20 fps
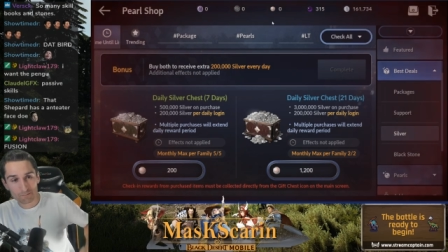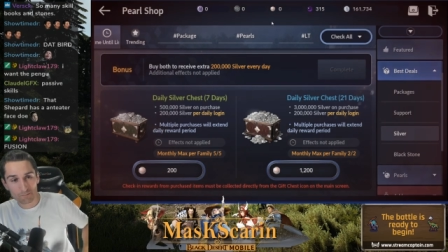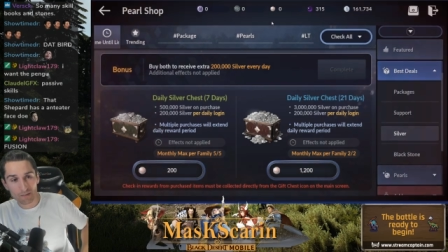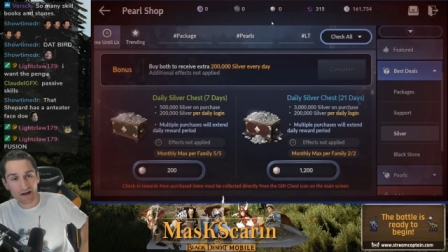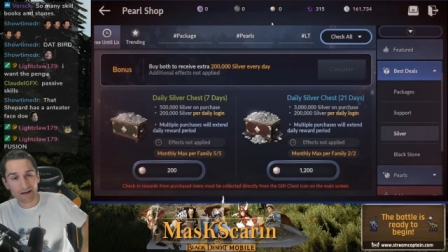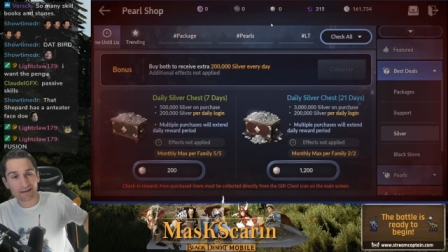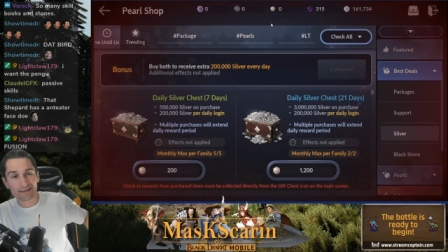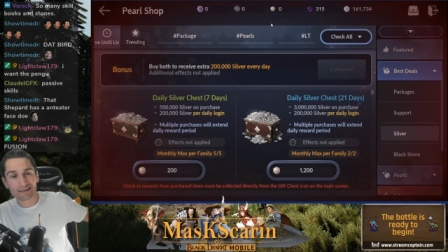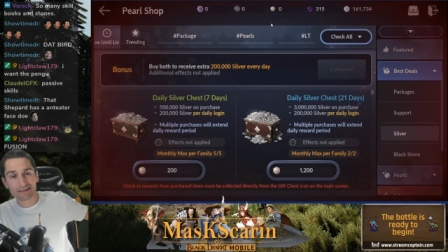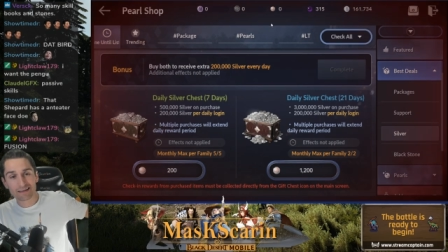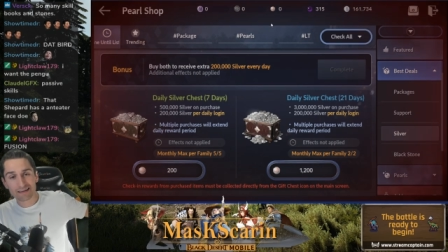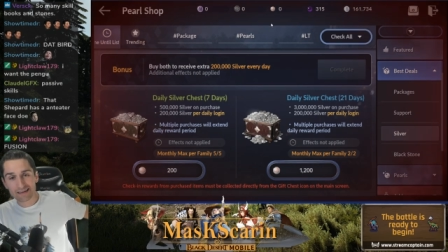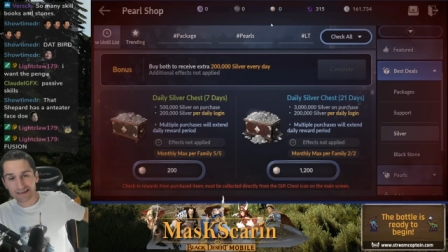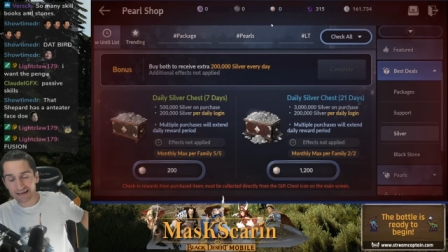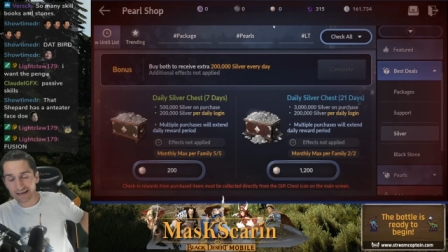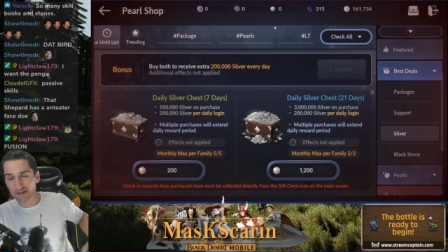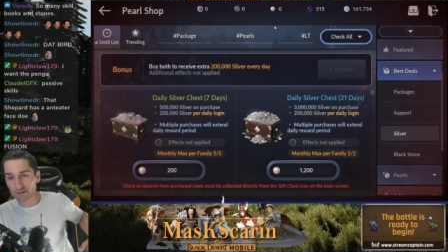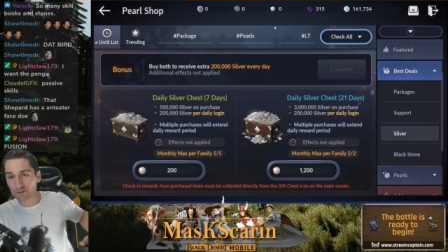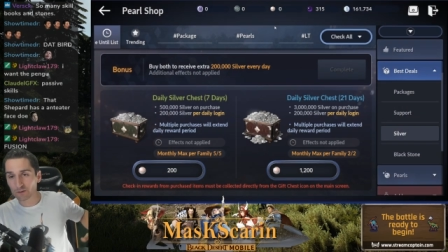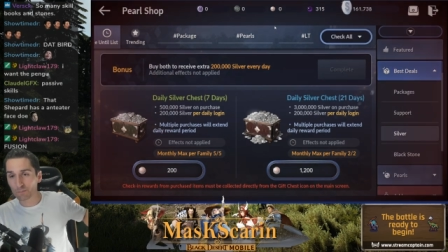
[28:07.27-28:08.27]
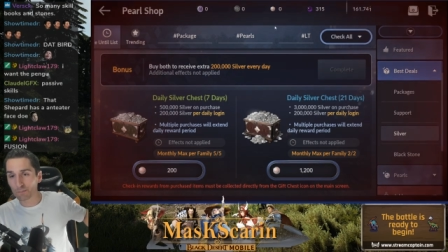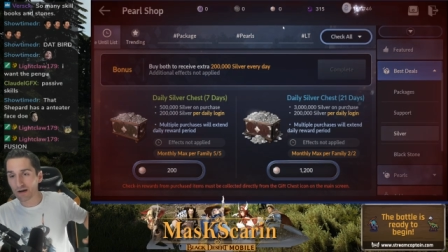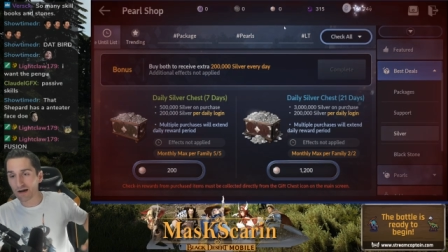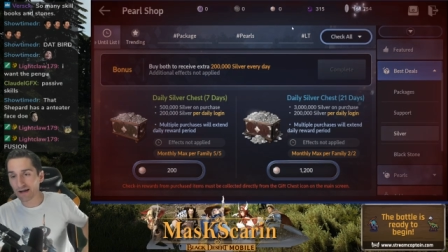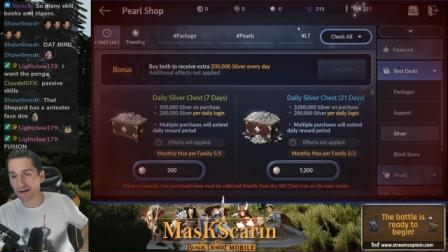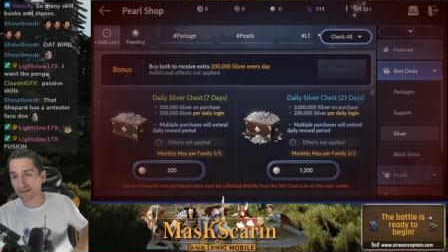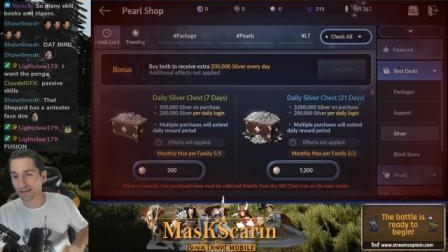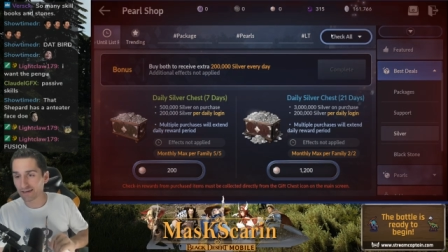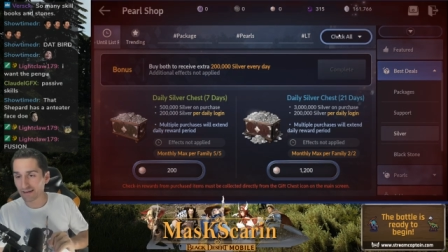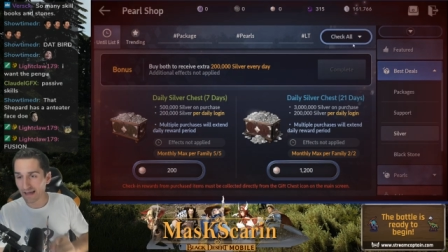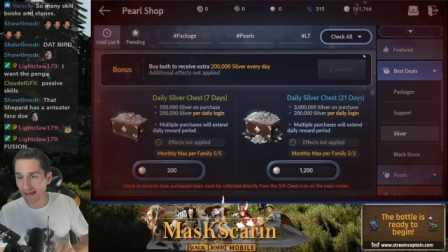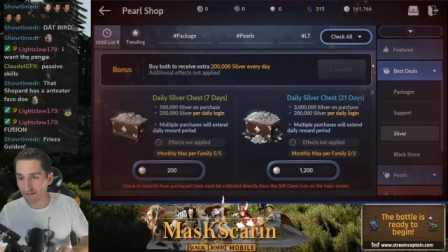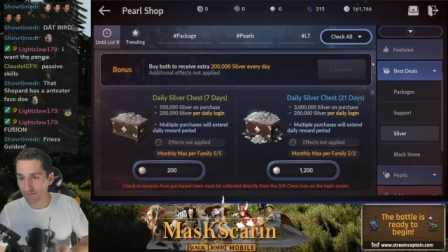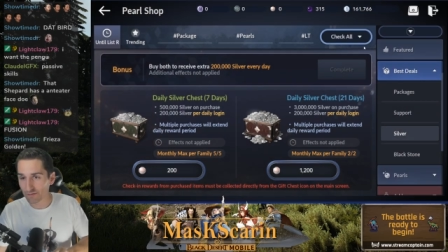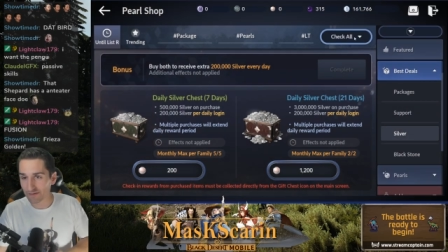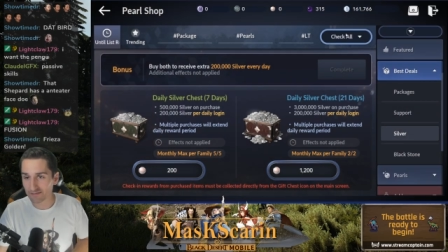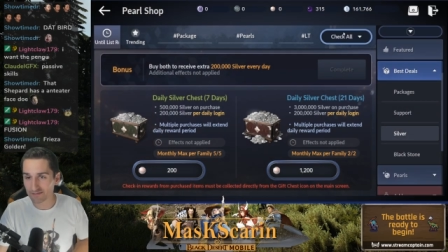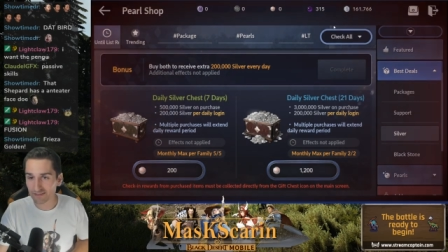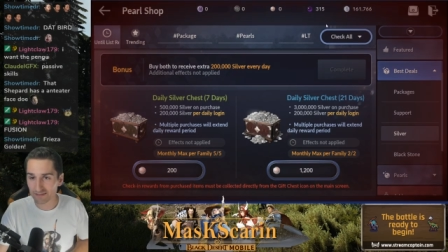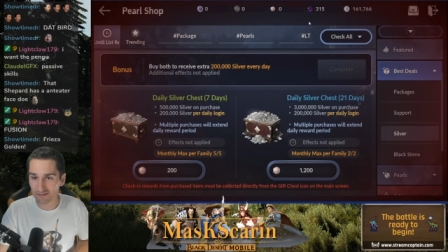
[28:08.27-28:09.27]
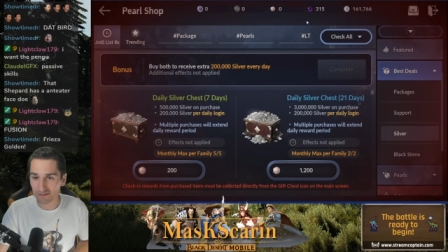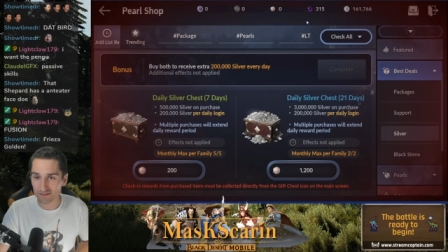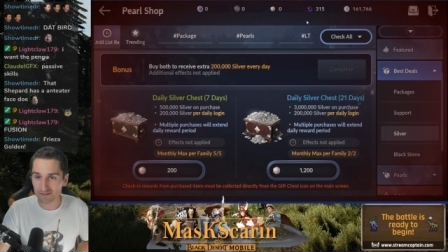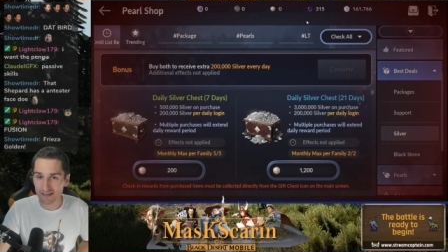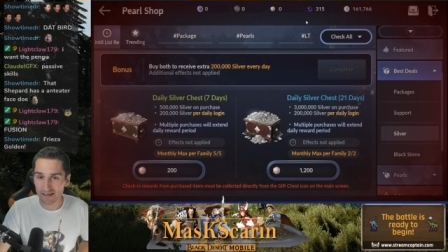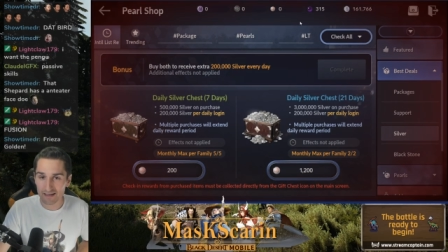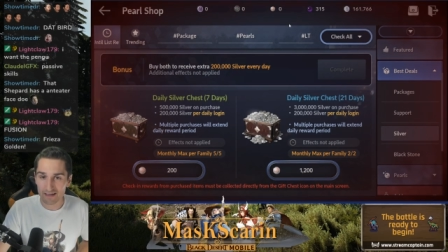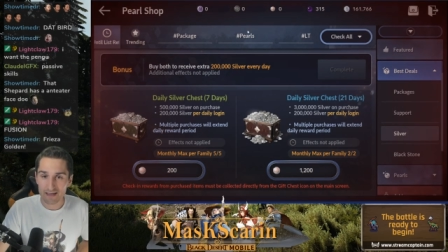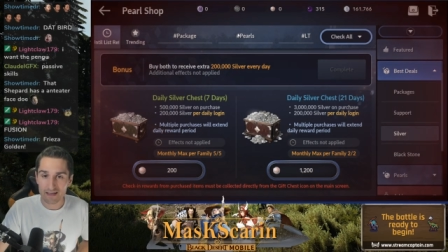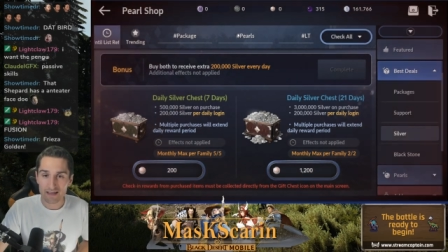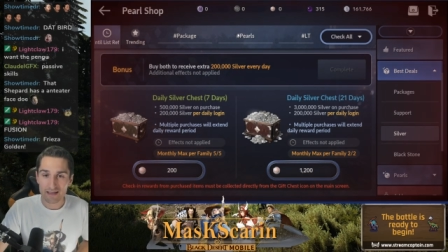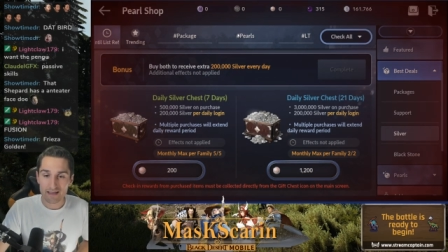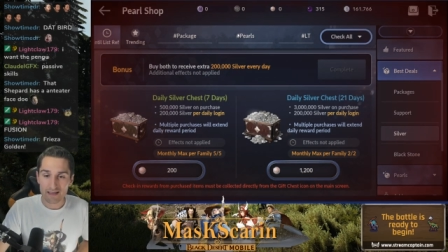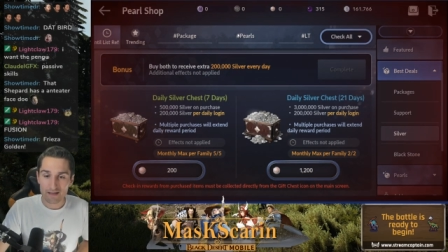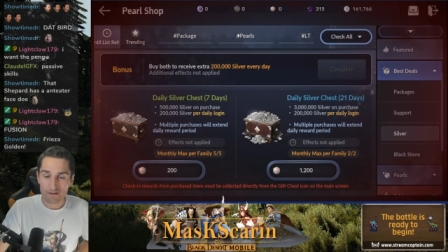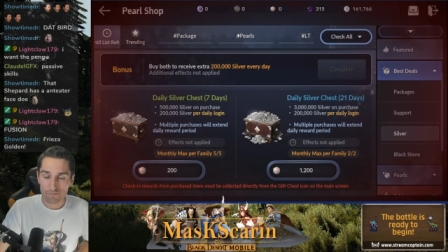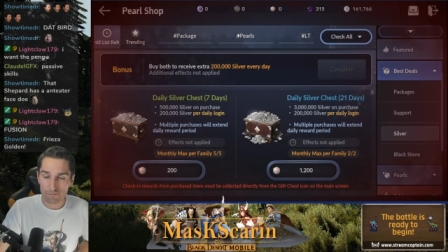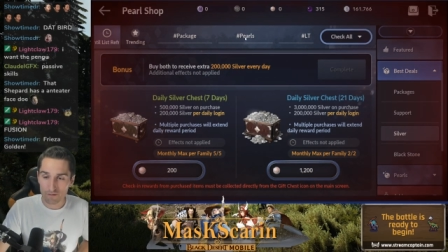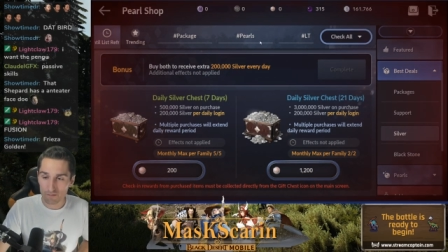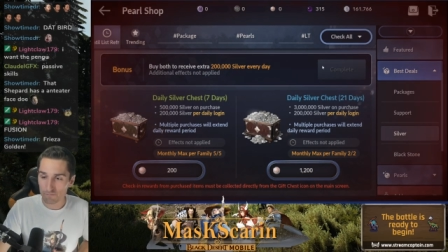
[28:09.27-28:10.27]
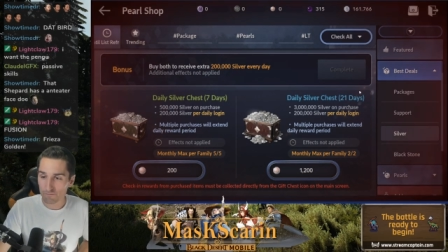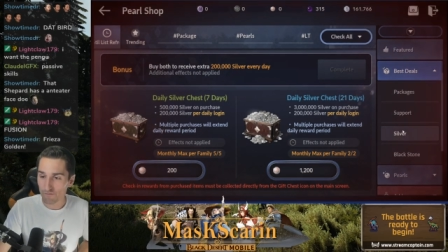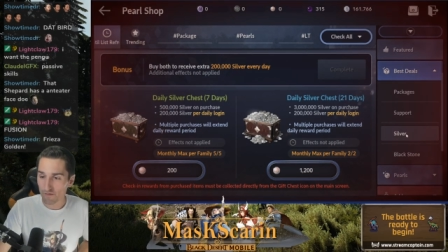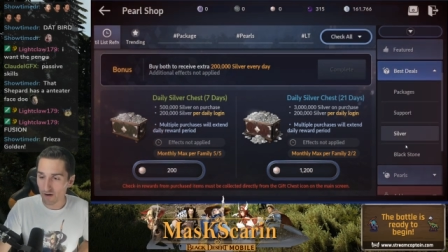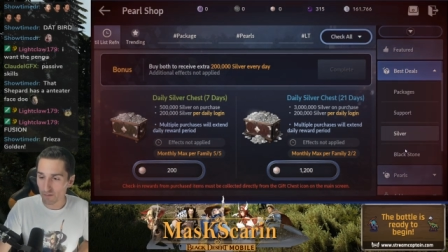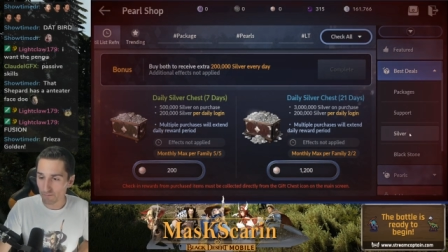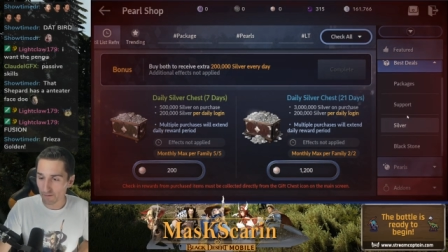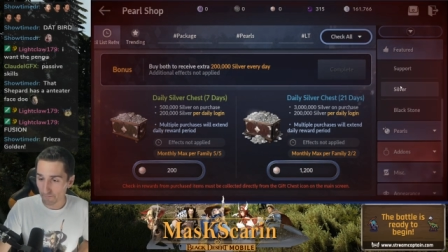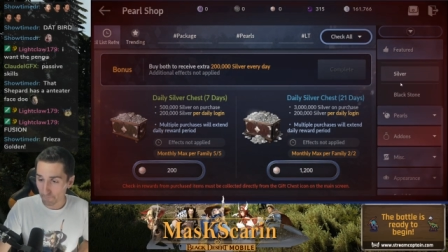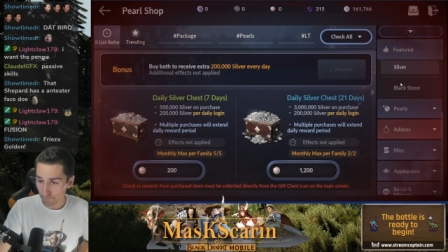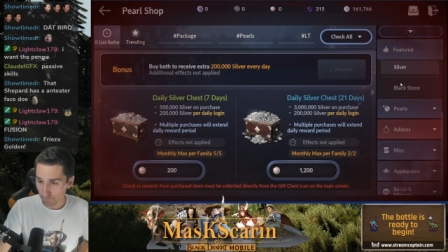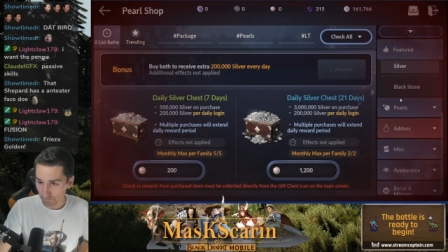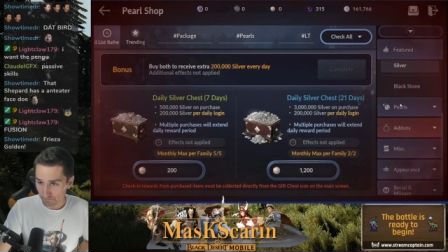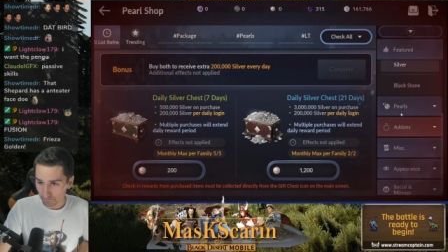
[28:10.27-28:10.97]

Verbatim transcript: money in your pocket every single day from farming.